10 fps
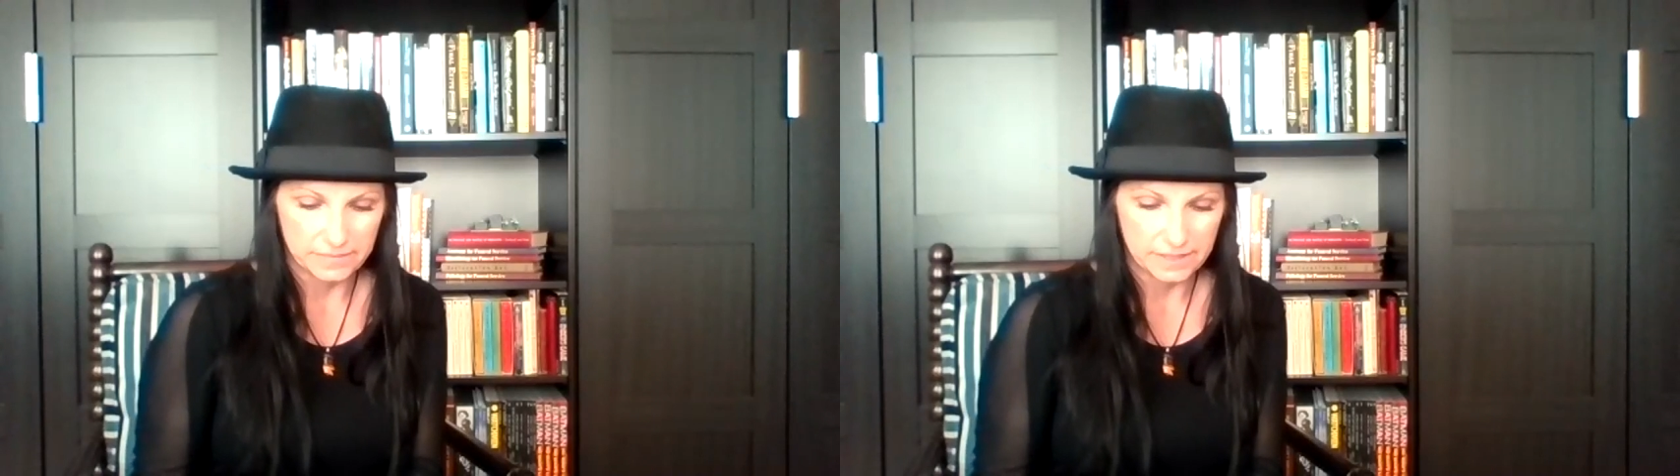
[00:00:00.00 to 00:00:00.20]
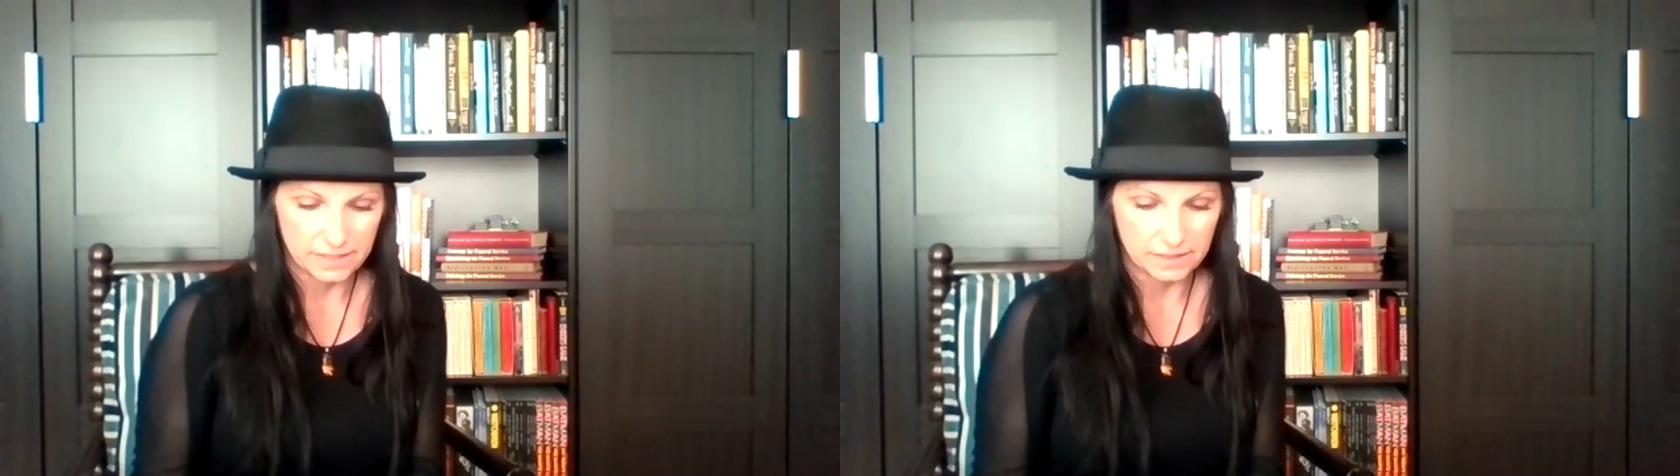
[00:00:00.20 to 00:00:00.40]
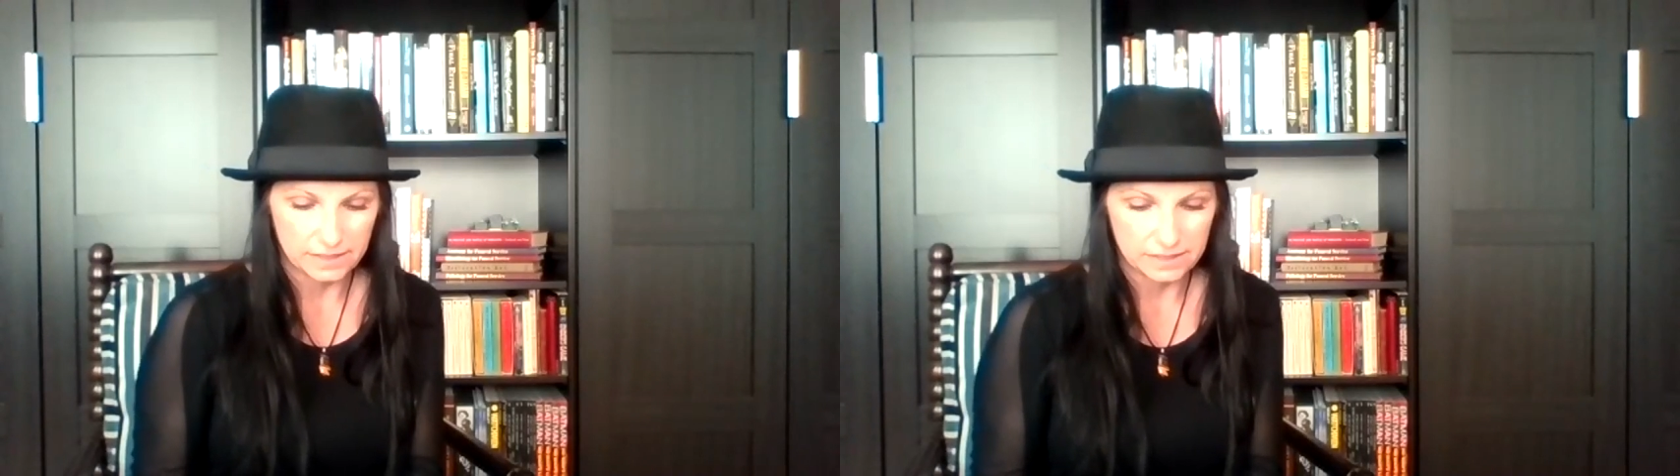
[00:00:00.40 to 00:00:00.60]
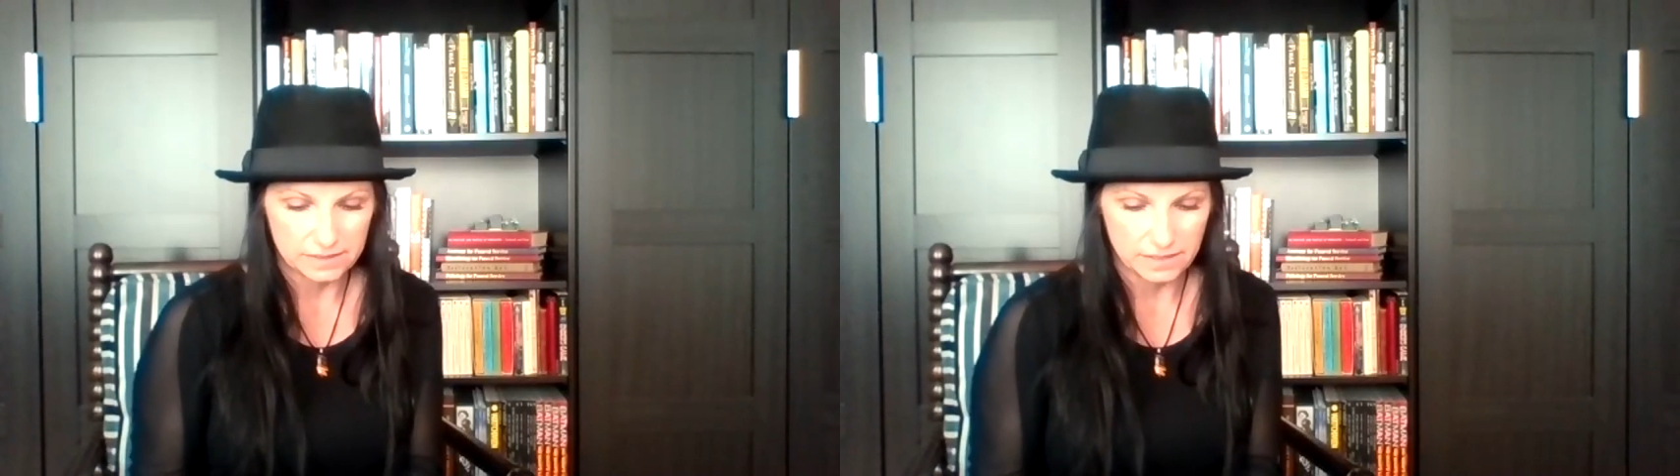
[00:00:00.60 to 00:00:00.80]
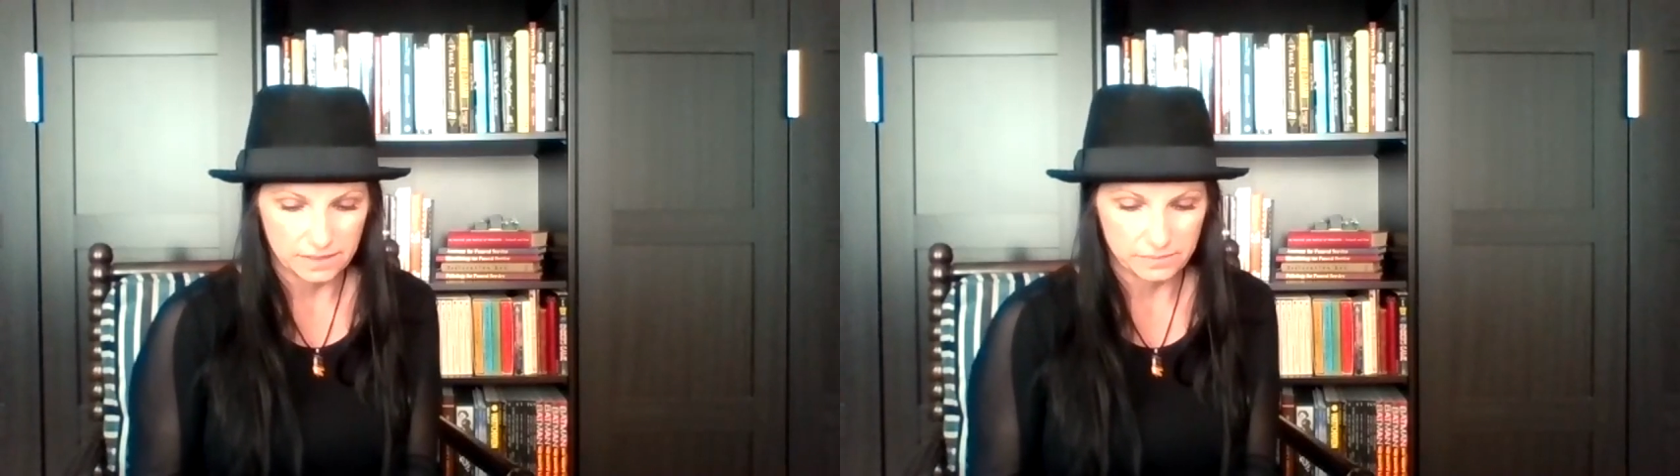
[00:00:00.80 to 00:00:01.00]
in clean
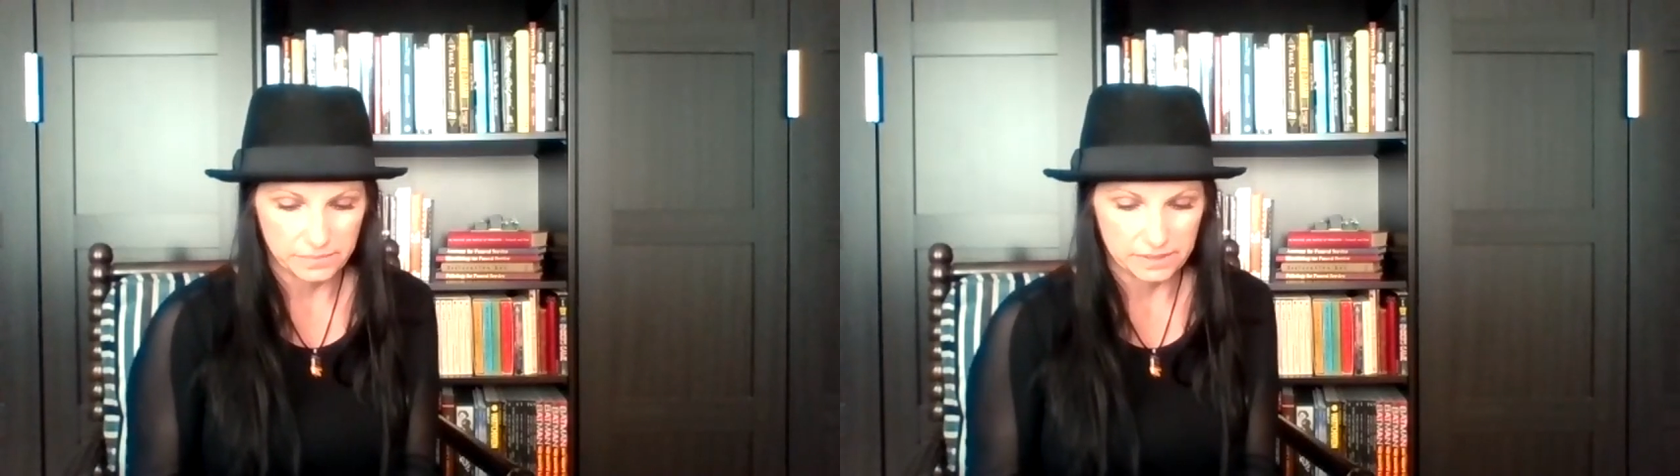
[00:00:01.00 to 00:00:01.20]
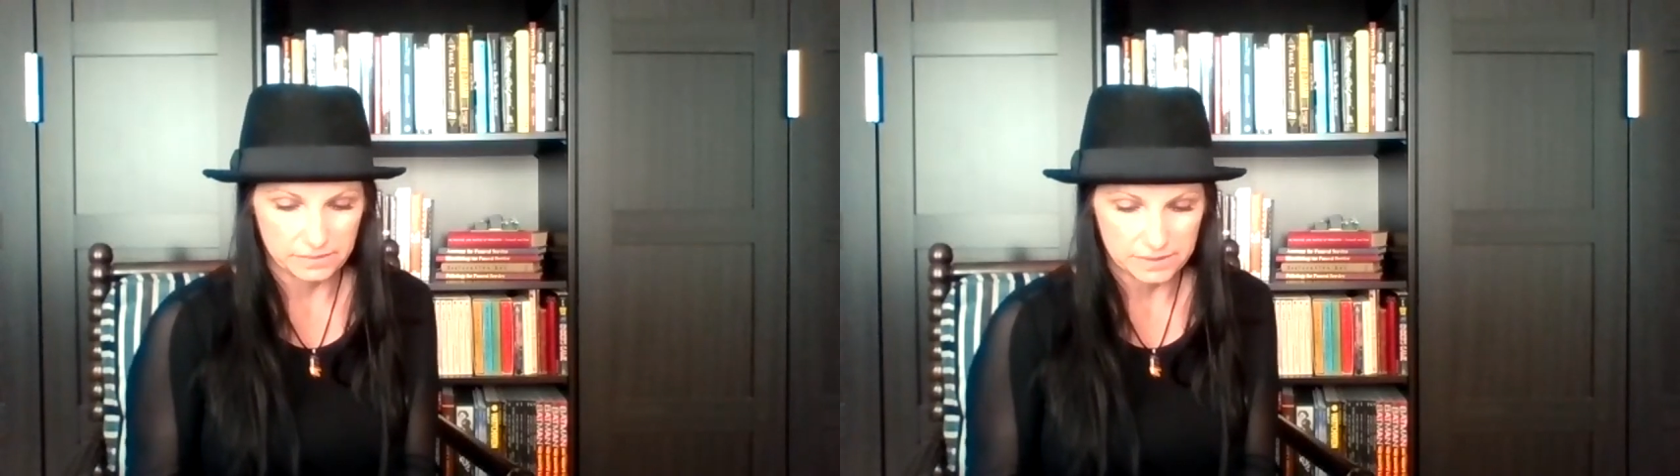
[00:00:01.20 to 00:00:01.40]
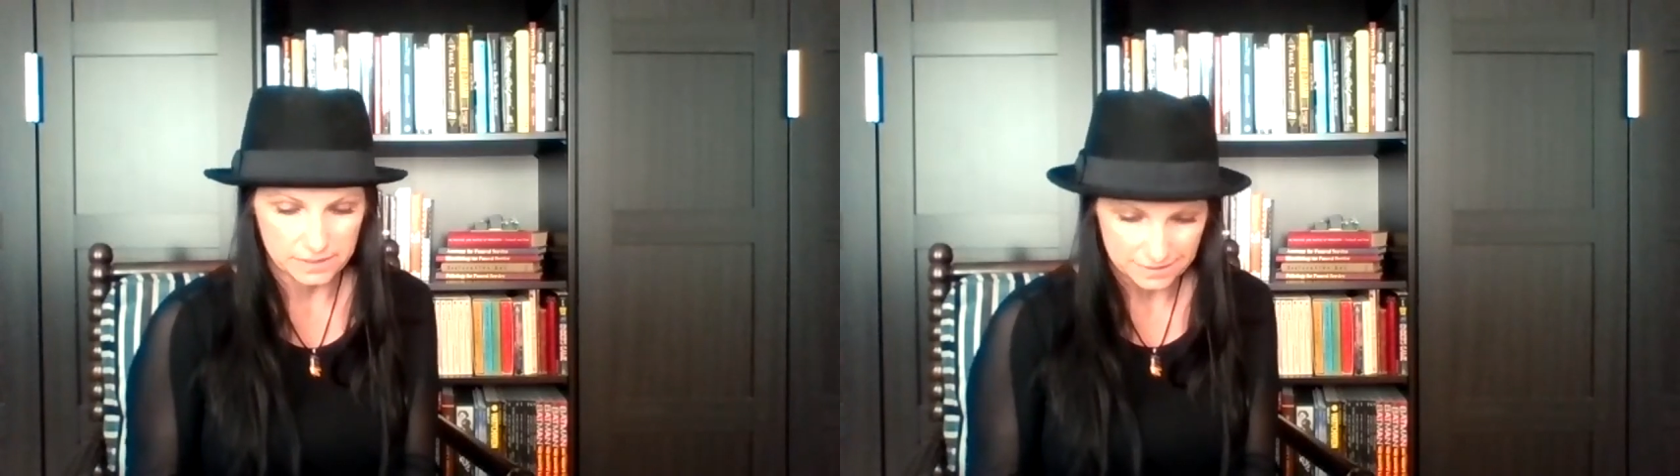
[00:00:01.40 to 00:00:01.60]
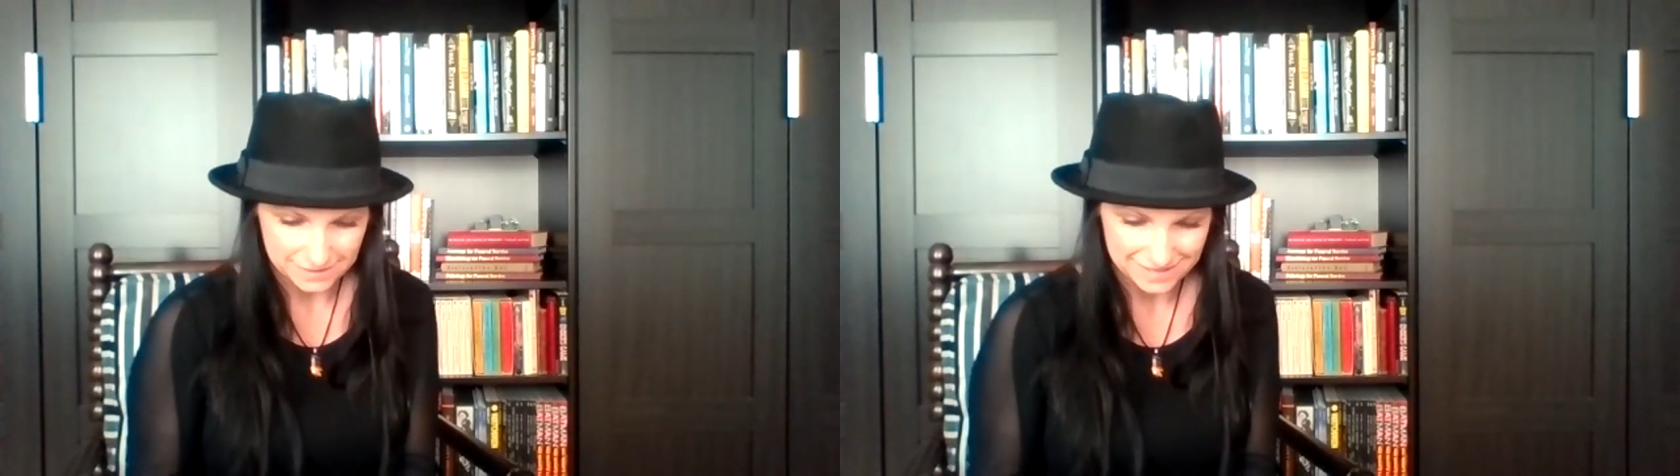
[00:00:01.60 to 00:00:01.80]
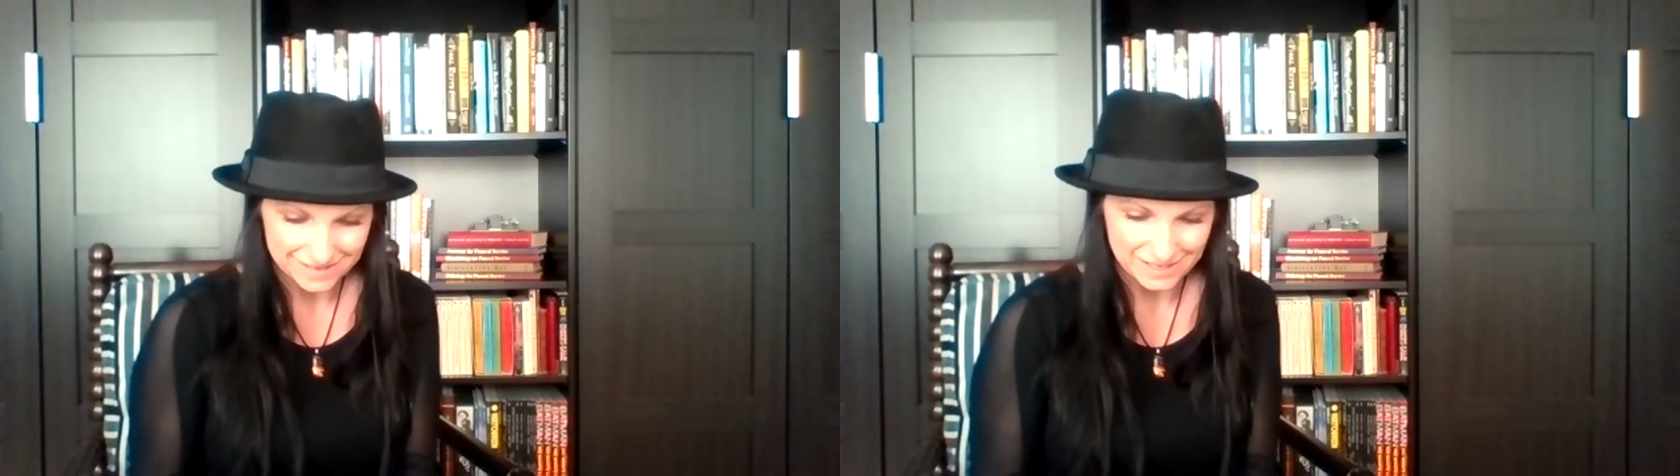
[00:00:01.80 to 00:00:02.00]
duck
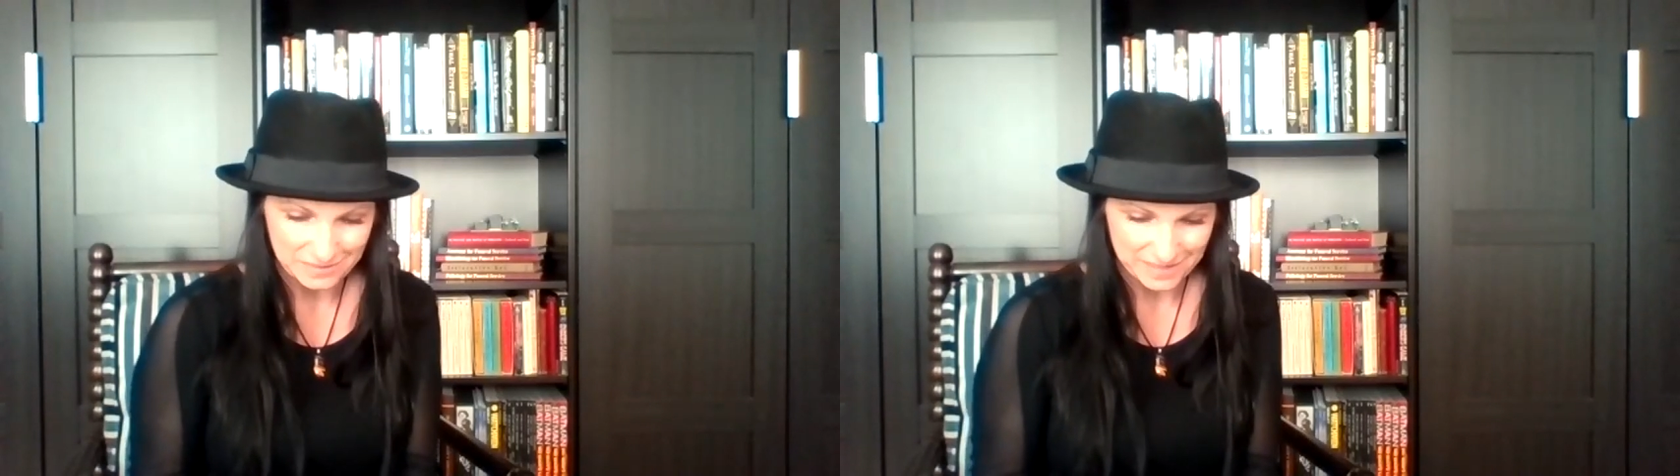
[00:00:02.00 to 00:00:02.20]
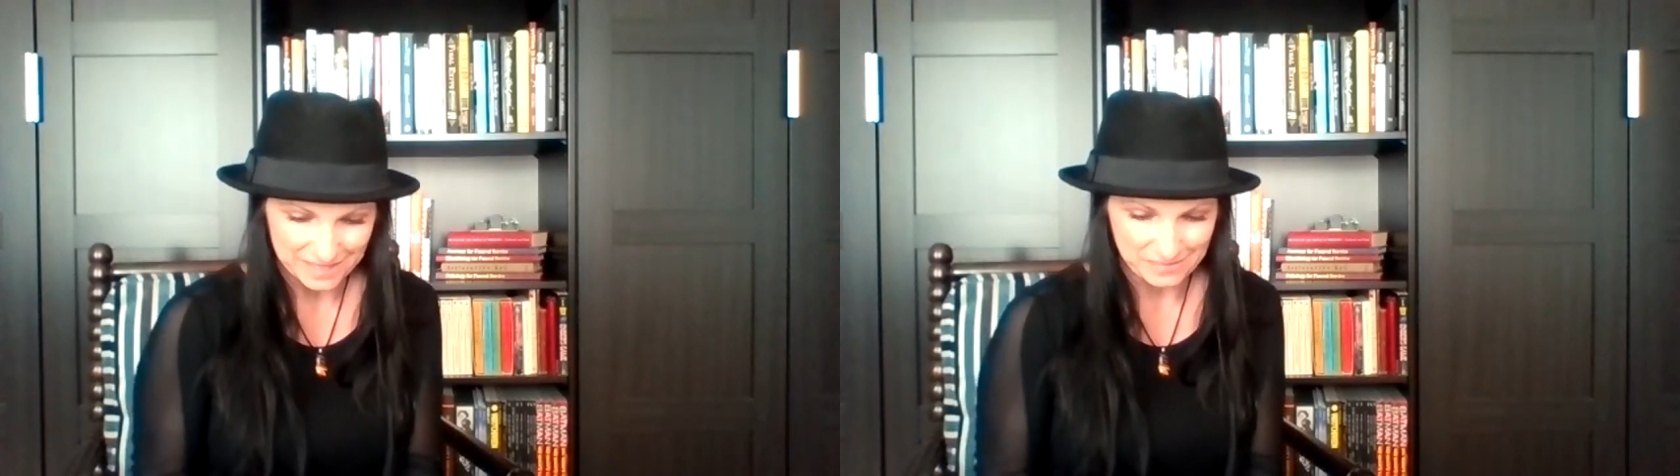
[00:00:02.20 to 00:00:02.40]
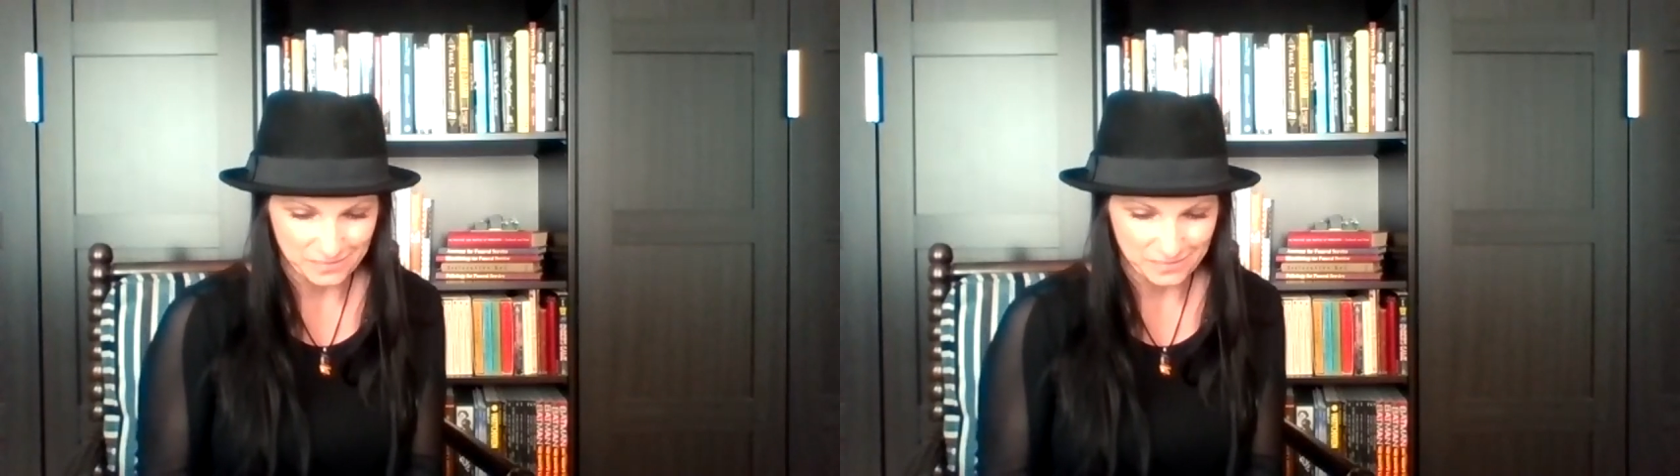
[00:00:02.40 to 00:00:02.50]
and bunny